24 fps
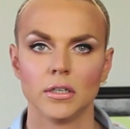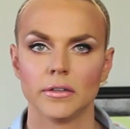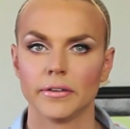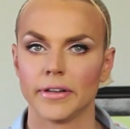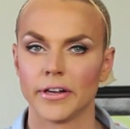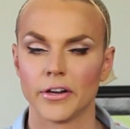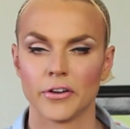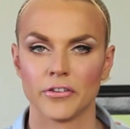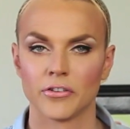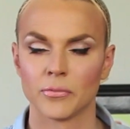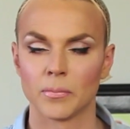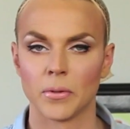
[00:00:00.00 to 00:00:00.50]

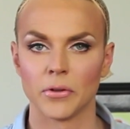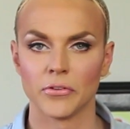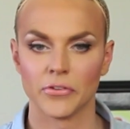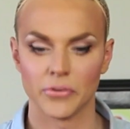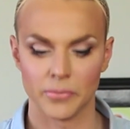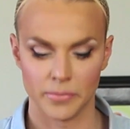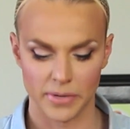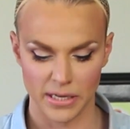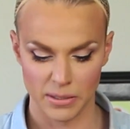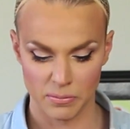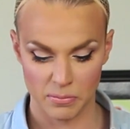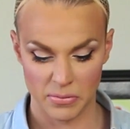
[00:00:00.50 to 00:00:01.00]
They don't
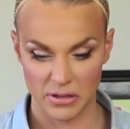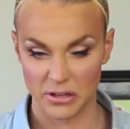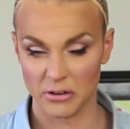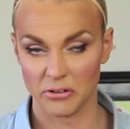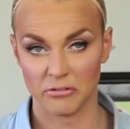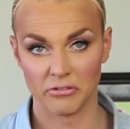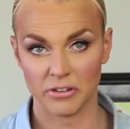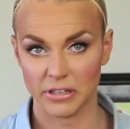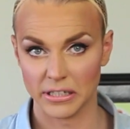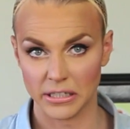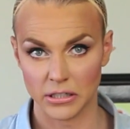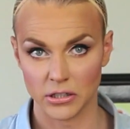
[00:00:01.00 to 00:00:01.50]
sponsor me, but they're
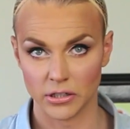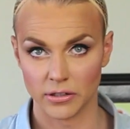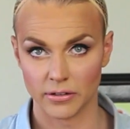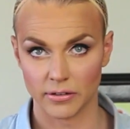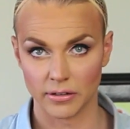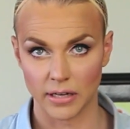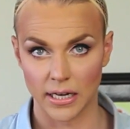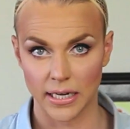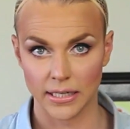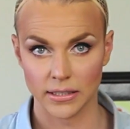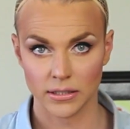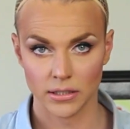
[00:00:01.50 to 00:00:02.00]
a really good
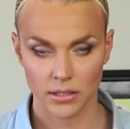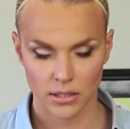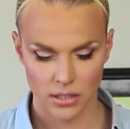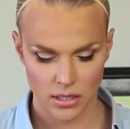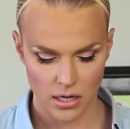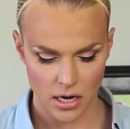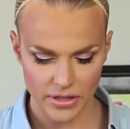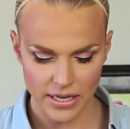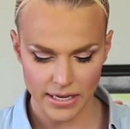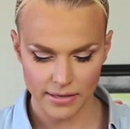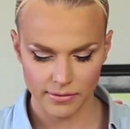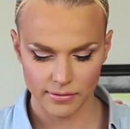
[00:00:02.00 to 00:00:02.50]
site.
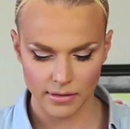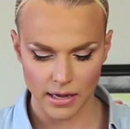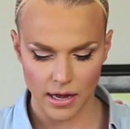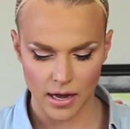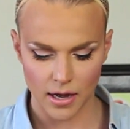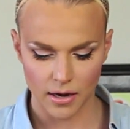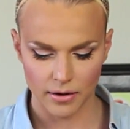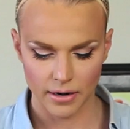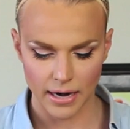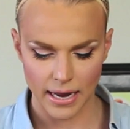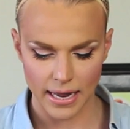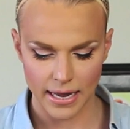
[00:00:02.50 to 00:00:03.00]
These
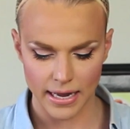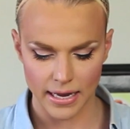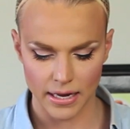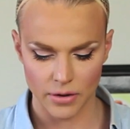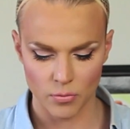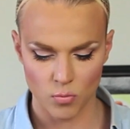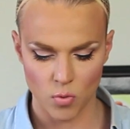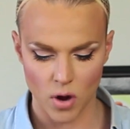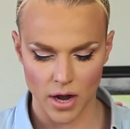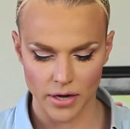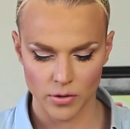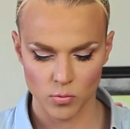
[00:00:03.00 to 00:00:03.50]
are
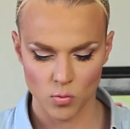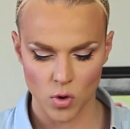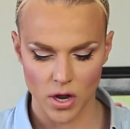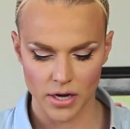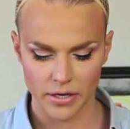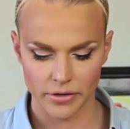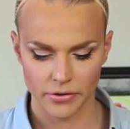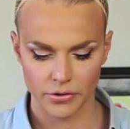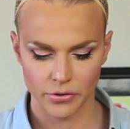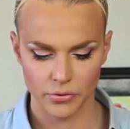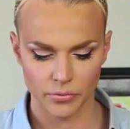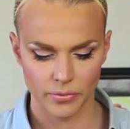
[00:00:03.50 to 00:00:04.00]
a
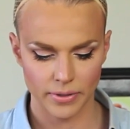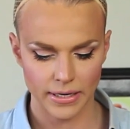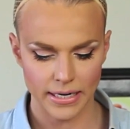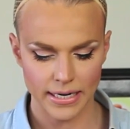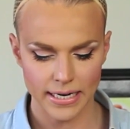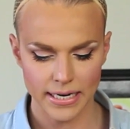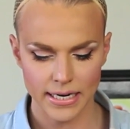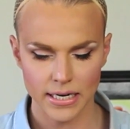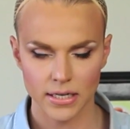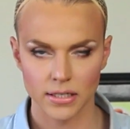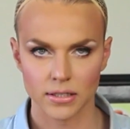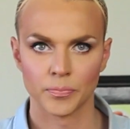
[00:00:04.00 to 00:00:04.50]

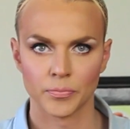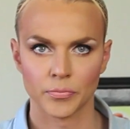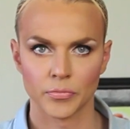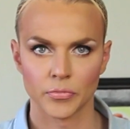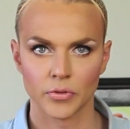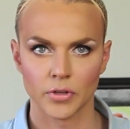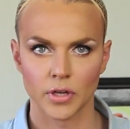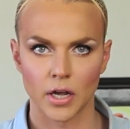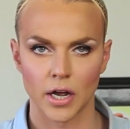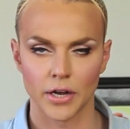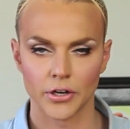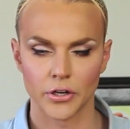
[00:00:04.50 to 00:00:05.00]
113.
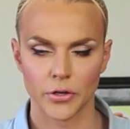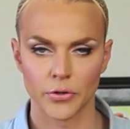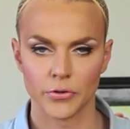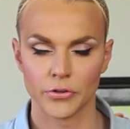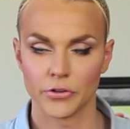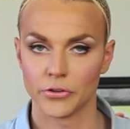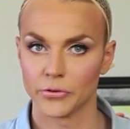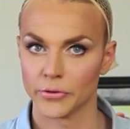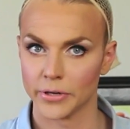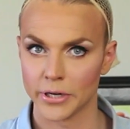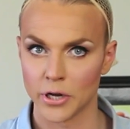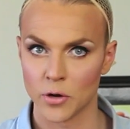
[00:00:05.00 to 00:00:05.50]
I know
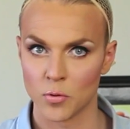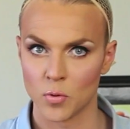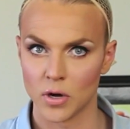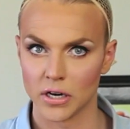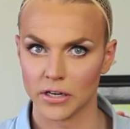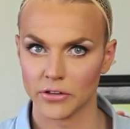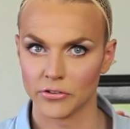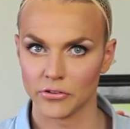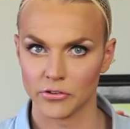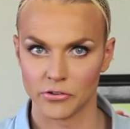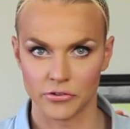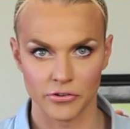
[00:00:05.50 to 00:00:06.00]
the
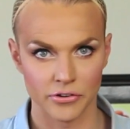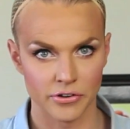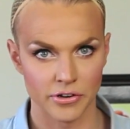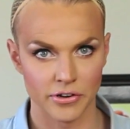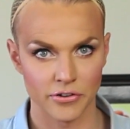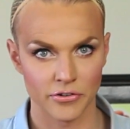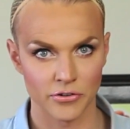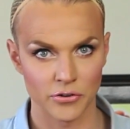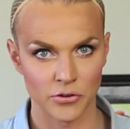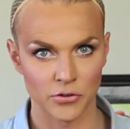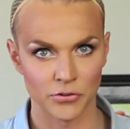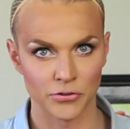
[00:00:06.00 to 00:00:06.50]
301 is a
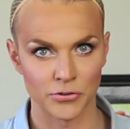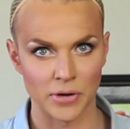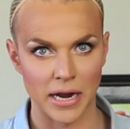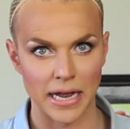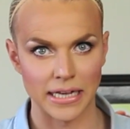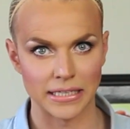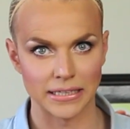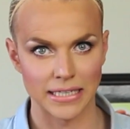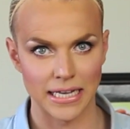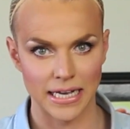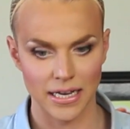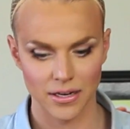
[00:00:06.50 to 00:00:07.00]
traditional
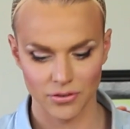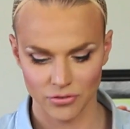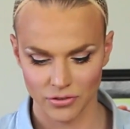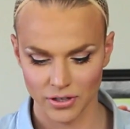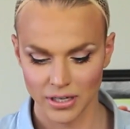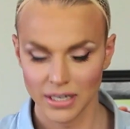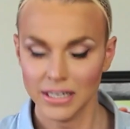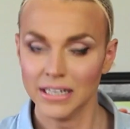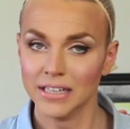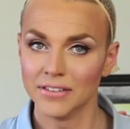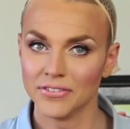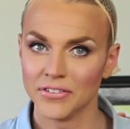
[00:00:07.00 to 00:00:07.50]
drag lash.
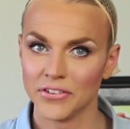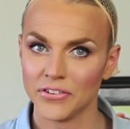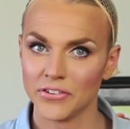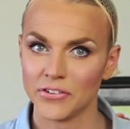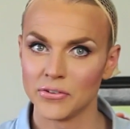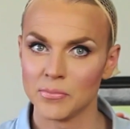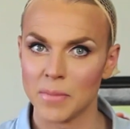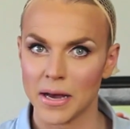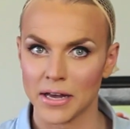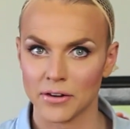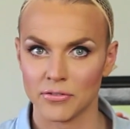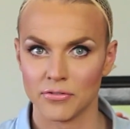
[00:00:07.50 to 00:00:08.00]
This
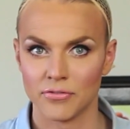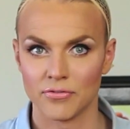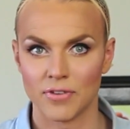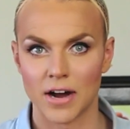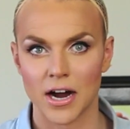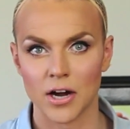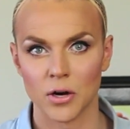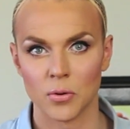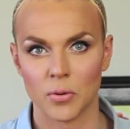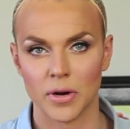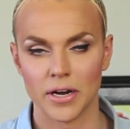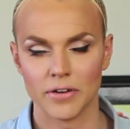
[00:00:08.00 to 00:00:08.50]
is about as
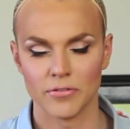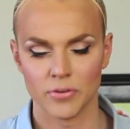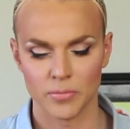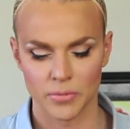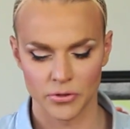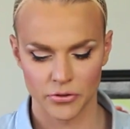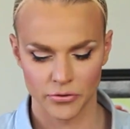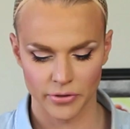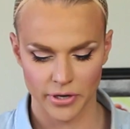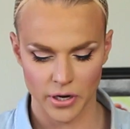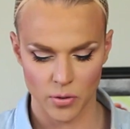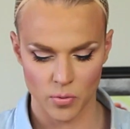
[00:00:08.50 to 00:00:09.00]
far away from
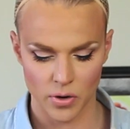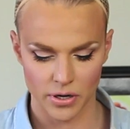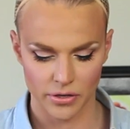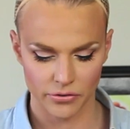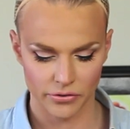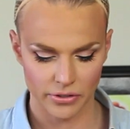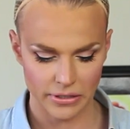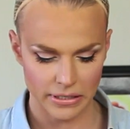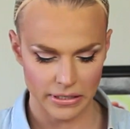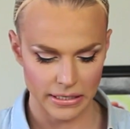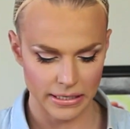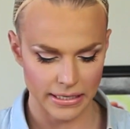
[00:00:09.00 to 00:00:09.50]
a 301
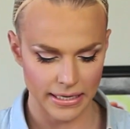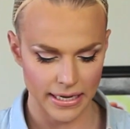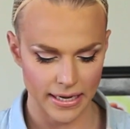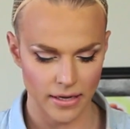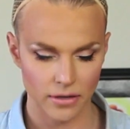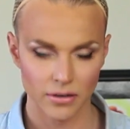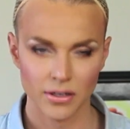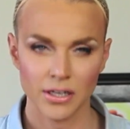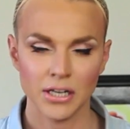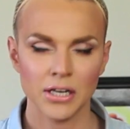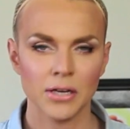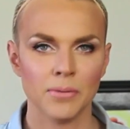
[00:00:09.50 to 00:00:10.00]
as you can
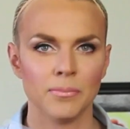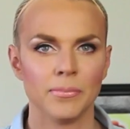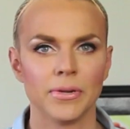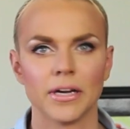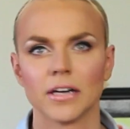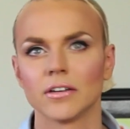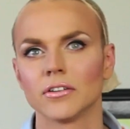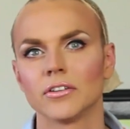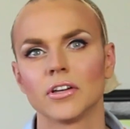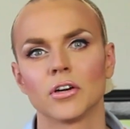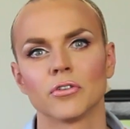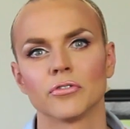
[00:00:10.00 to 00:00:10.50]
get.
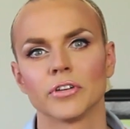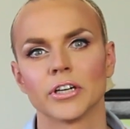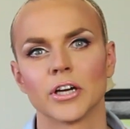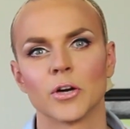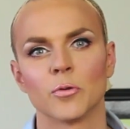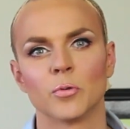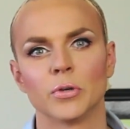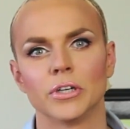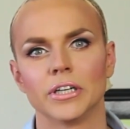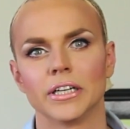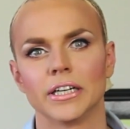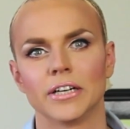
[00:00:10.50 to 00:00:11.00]
Bianca Del Rio
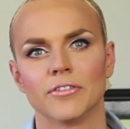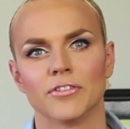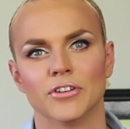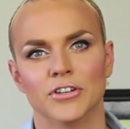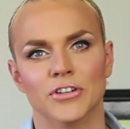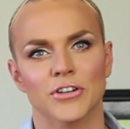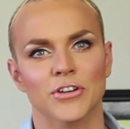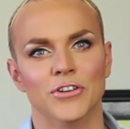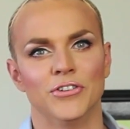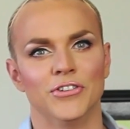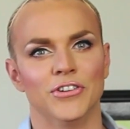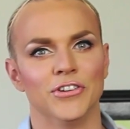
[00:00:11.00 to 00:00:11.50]
wouldn't even
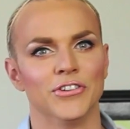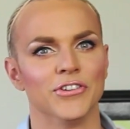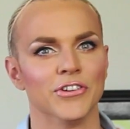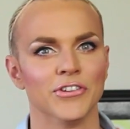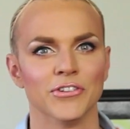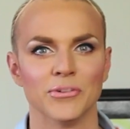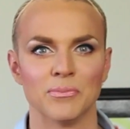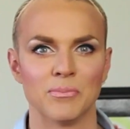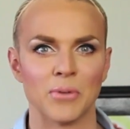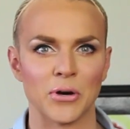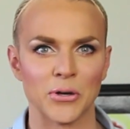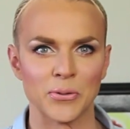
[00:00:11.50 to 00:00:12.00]
use this
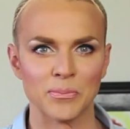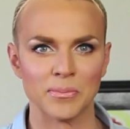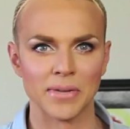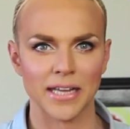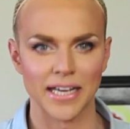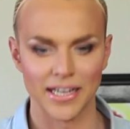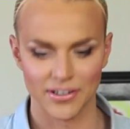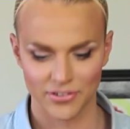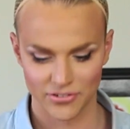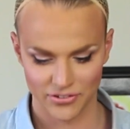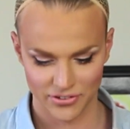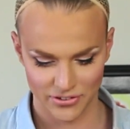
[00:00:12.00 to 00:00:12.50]
as a bottom
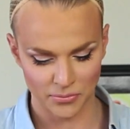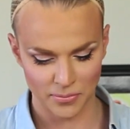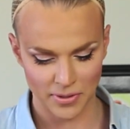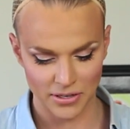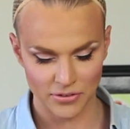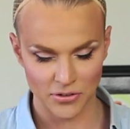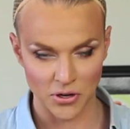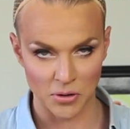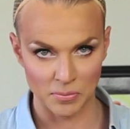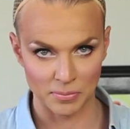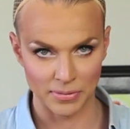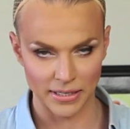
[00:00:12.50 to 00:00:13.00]
lash, my
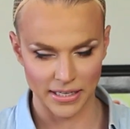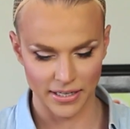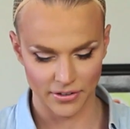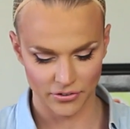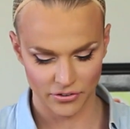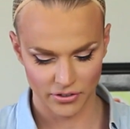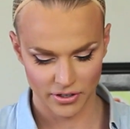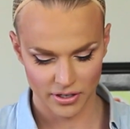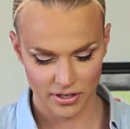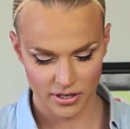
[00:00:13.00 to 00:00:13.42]
top lash.